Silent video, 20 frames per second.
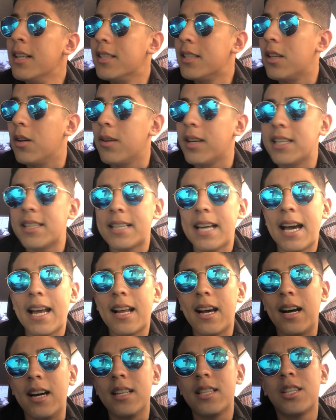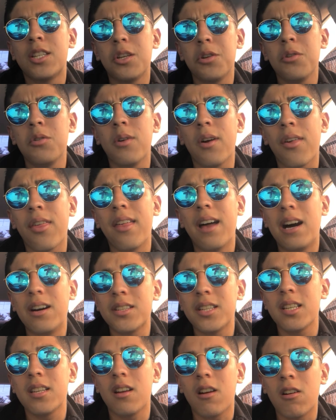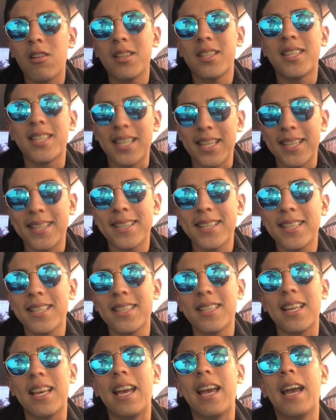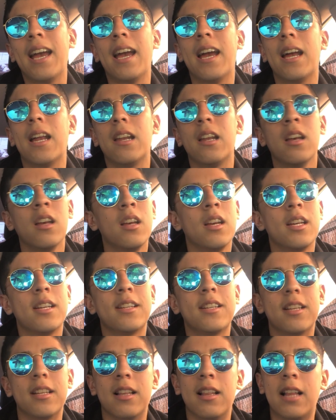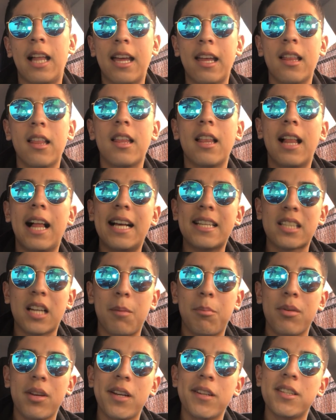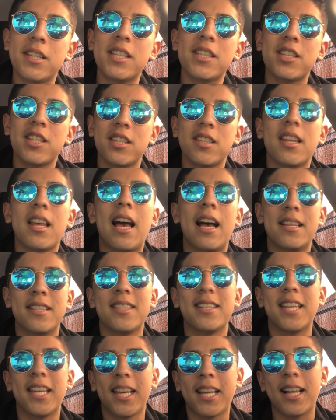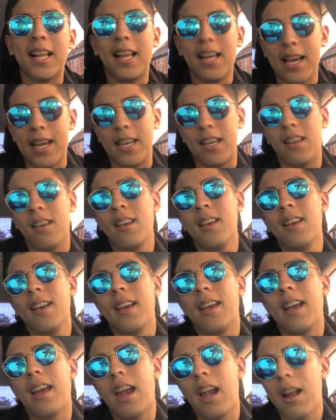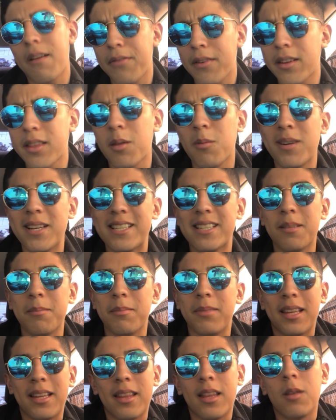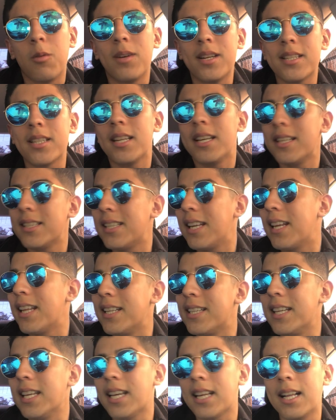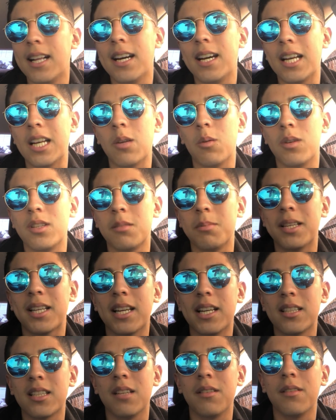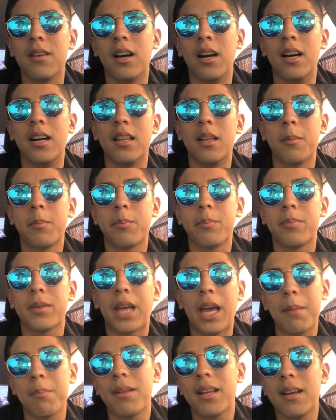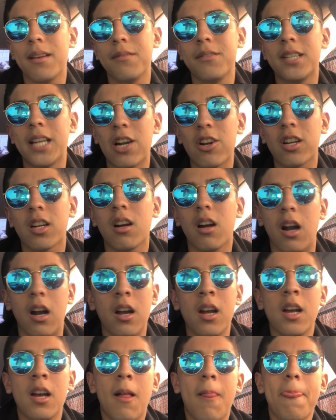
So he's had 2 1,000-yard seasons, and lately, the last couple of years, he just has declined. And I feel like the reason is that he declined was because of the gameplay of Derek Carr.